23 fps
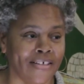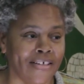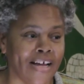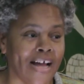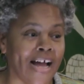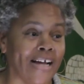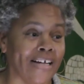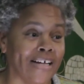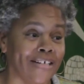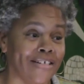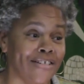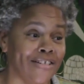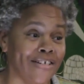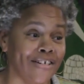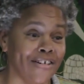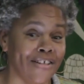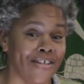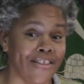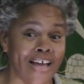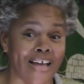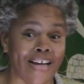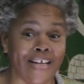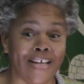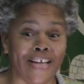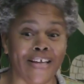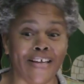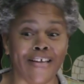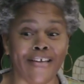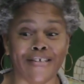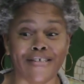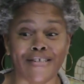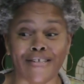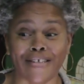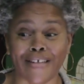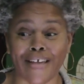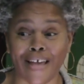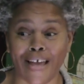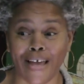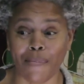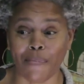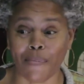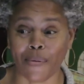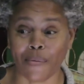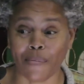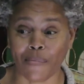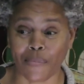I consider that
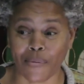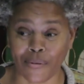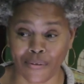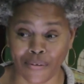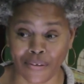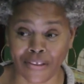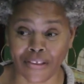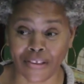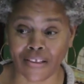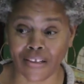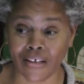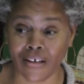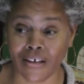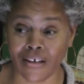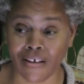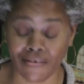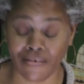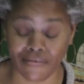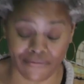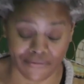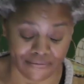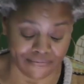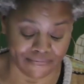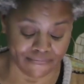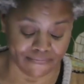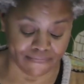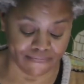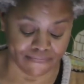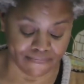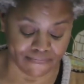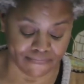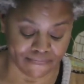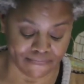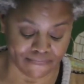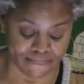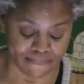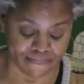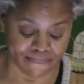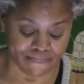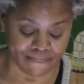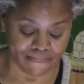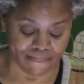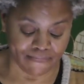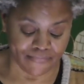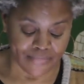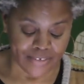inescapable love.
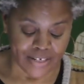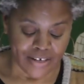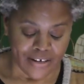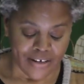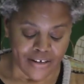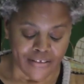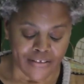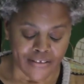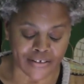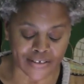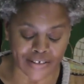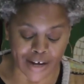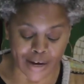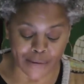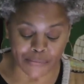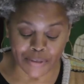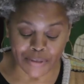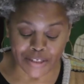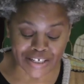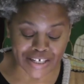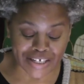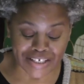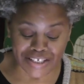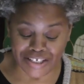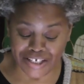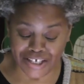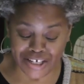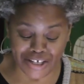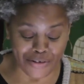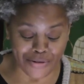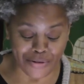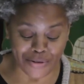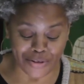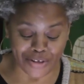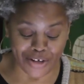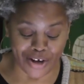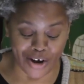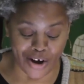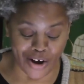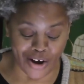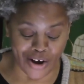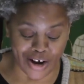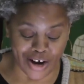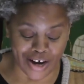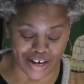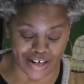The psalmist continues
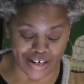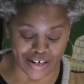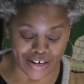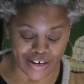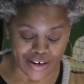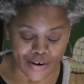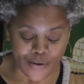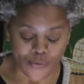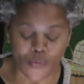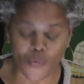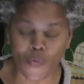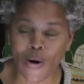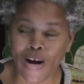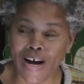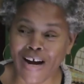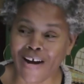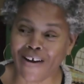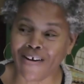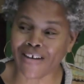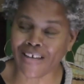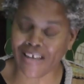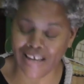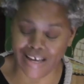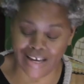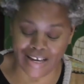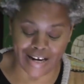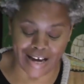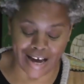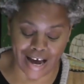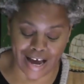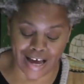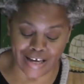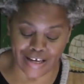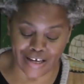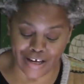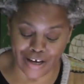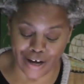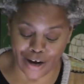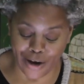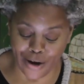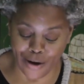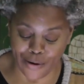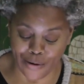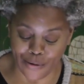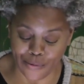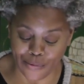on Where can I
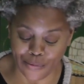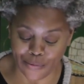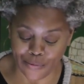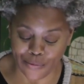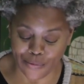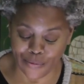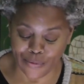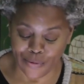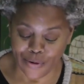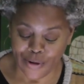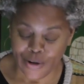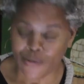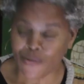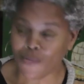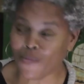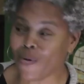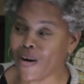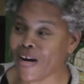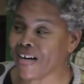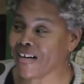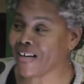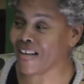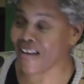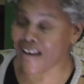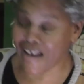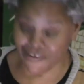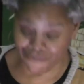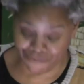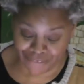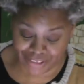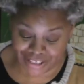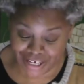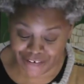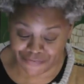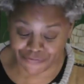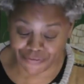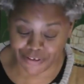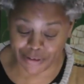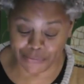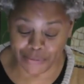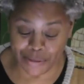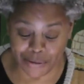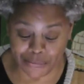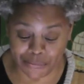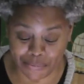go? Where can I flee from your